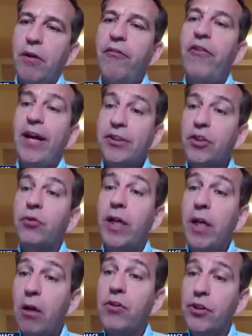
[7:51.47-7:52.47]

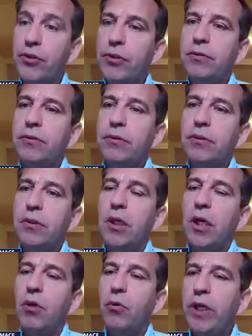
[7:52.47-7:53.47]
factory closure,
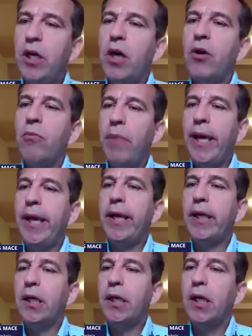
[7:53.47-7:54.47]
we're gonna
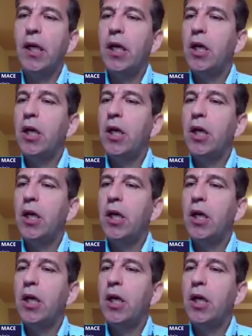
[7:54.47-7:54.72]
make